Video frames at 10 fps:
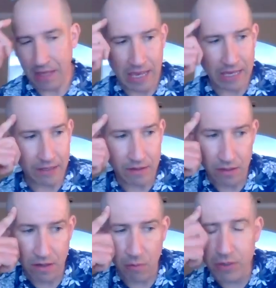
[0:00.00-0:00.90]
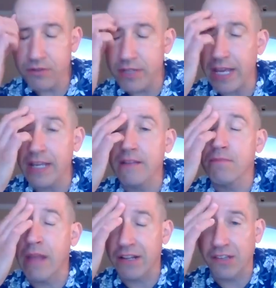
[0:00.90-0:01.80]
And, you know, when you take
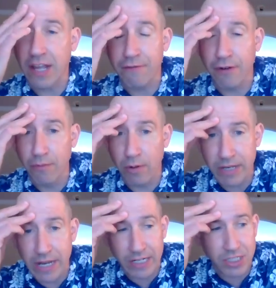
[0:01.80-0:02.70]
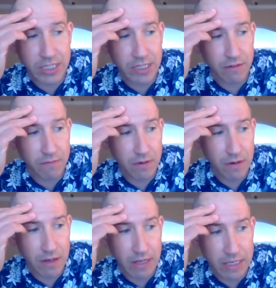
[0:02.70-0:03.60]
that Stanford woman next year
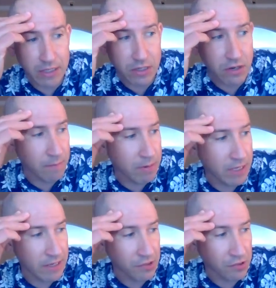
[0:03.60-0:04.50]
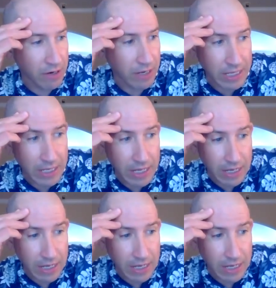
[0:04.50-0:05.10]
in European history,